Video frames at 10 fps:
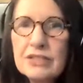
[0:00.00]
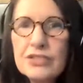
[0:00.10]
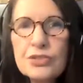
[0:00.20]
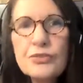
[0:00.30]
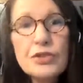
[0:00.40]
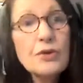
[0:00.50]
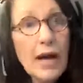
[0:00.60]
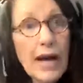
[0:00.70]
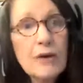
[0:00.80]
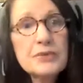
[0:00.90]
to the
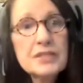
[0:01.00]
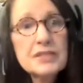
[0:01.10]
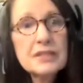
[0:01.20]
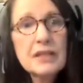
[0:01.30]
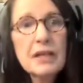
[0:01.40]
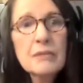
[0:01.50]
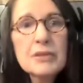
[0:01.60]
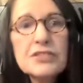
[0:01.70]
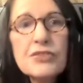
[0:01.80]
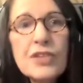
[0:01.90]
crowds,
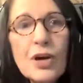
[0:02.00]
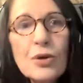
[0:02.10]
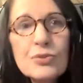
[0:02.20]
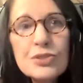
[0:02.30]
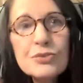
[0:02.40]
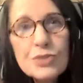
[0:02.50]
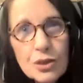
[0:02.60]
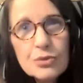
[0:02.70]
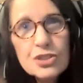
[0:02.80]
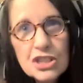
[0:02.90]
but to those who
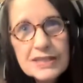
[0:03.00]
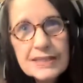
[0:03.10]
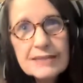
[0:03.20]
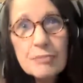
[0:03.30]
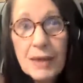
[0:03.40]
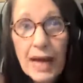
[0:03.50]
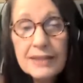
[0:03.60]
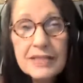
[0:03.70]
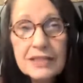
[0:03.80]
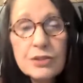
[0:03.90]
know Jesus
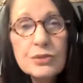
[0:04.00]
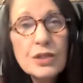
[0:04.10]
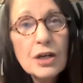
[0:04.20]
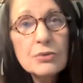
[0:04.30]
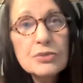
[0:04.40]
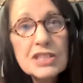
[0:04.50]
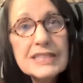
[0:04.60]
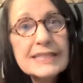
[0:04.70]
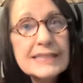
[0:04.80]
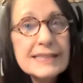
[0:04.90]
best and who know
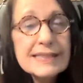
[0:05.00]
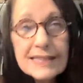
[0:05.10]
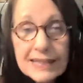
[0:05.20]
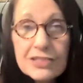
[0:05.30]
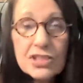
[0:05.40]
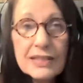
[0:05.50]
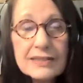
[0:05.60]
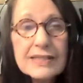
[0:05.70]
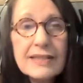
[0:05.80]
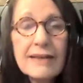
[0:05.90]
Jesus's
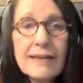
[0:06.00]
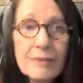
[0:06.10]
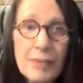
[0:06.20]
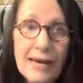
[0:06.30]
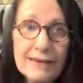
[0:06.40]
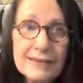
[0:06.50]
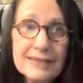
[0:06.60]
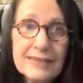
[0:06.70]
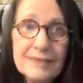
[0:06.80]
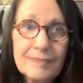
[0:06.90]
teachings the
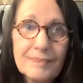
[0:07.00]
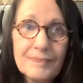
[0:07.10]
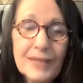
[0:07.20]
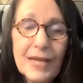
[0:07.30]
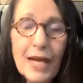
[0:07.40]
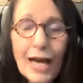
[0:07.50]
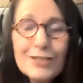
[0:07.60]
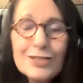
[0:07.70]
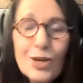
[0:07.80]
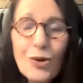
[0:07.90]
best.
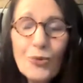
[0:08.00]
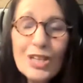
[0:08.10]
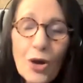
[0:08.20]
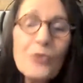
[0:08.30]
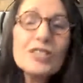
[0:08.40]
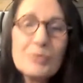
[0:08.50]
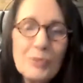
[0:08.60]
And so we know this